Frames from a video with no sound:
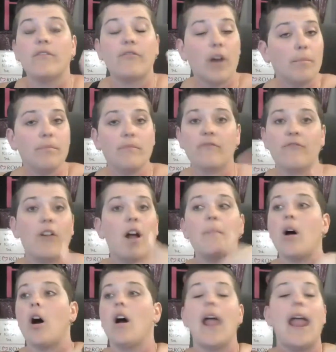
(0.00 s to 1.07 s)
from from
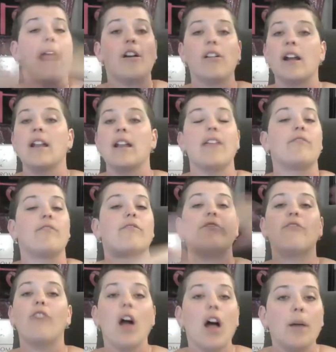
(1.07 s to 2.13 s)
Aaron and
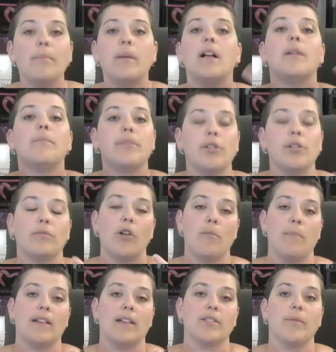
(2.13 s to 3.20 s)
from Pure
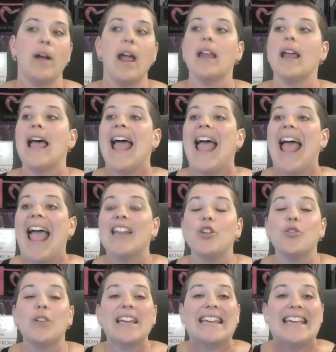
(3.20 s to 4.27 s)
Romance, right? And
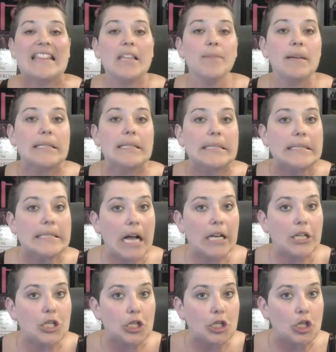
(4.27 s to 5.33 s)
you can get them at
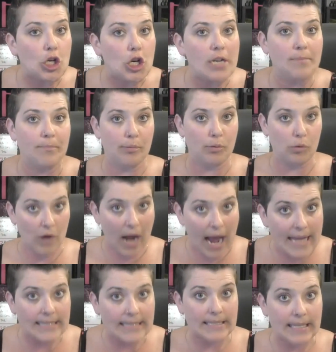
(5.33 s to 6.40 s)
such good
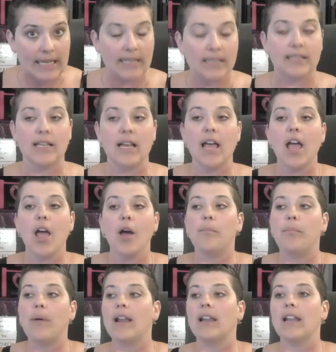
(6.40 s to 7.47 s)
prices.
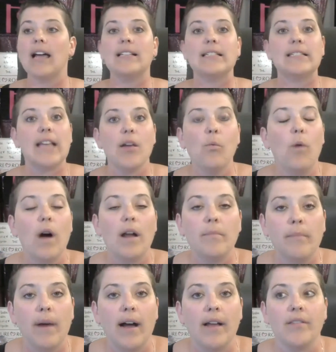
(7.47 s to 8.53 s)
But let's say
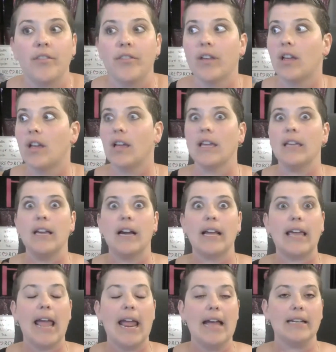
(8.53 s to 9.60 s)
one month you
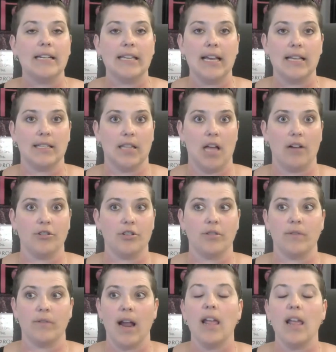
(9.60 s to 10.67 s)
can't get
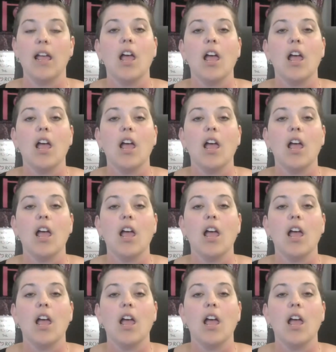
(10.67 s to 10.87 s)
lingerie.